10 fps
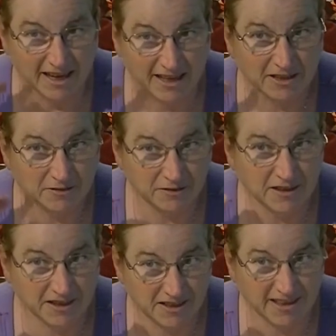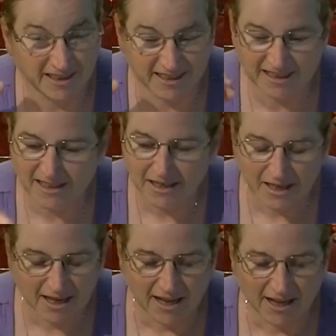hands-free calling.
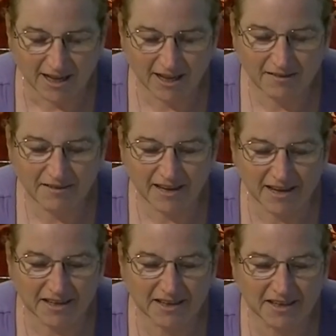Love that.